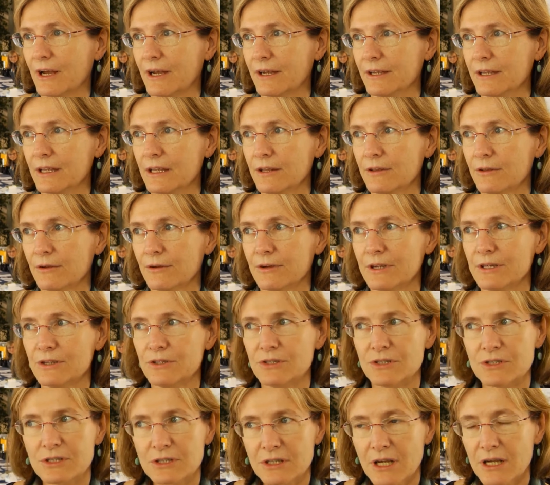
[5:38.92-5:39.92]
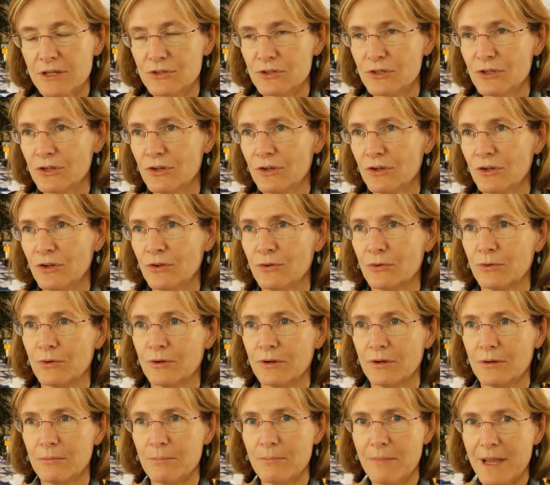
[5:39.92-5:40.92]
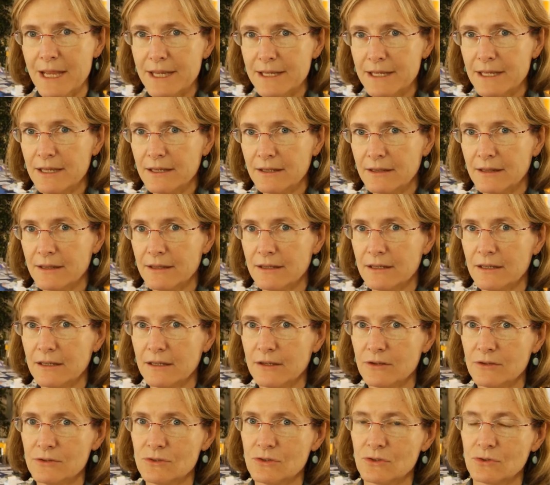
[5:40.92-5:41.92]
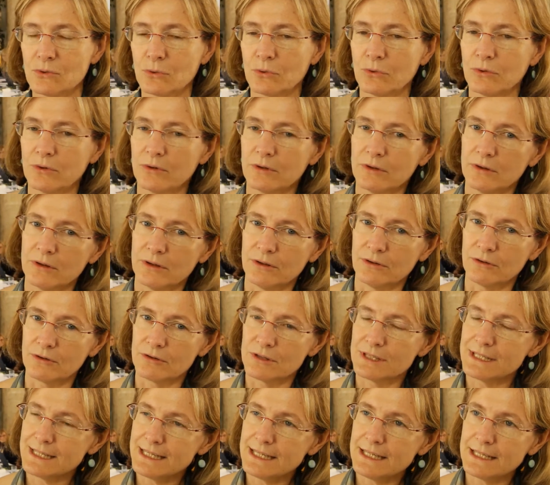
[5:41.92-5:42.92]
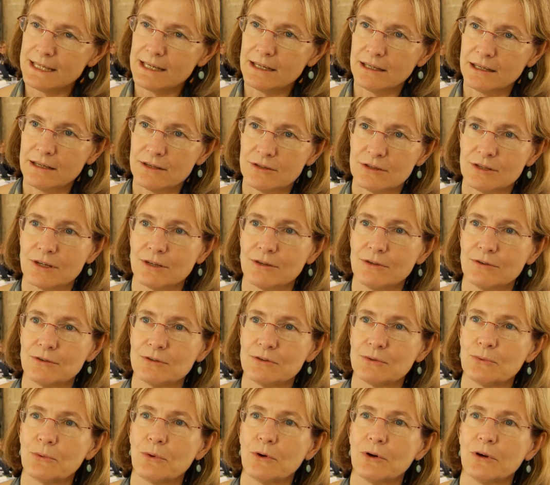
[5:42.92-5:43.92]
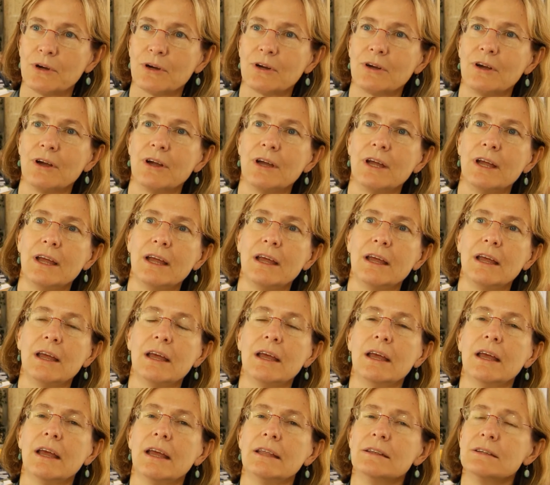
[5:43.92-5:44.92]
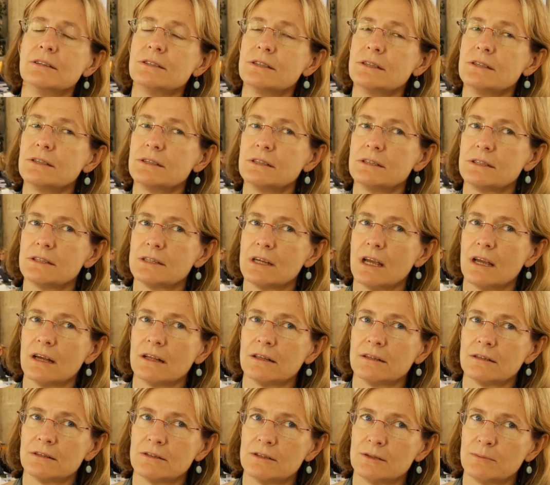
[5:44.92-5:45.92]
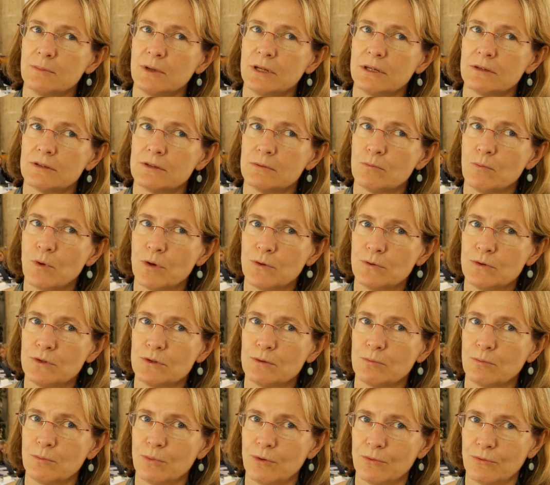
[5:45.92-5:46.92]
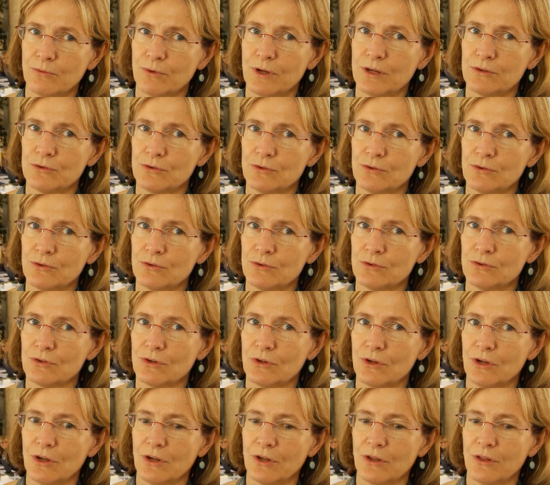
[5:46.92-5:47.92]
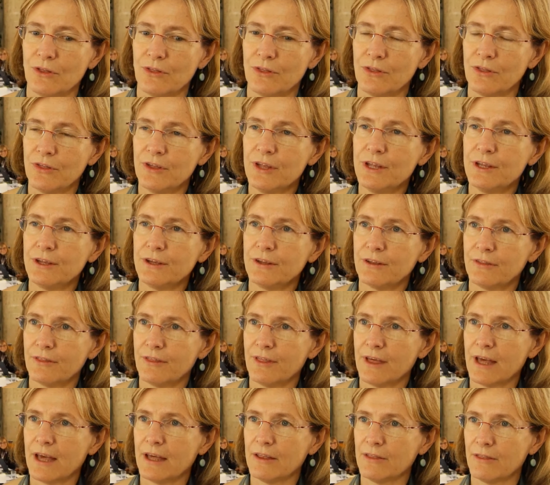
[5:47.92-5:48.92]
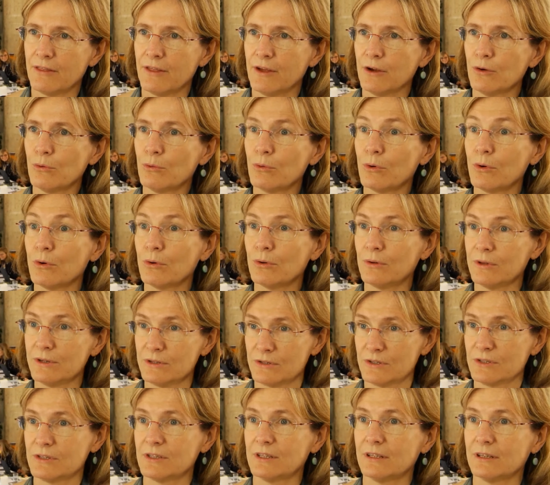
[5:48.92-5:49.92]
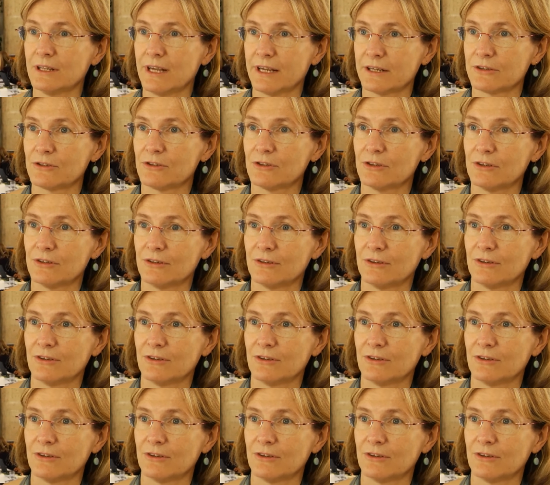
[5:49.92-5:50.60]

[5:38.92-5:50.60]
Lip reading: either in discussion or in making things or in critiquing each other's work. And this is a challenge because most professors think that their role is to lecture.